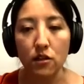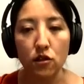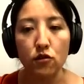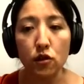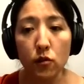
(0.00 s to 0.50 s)
the
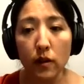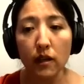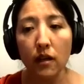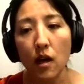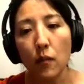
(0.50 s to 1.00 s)
agents are
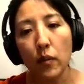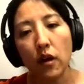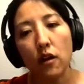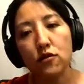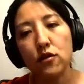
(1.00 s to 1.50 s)
doing,
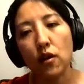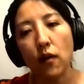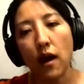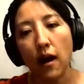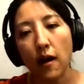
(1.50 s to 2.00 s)
but
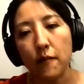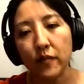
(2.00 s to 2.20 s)
also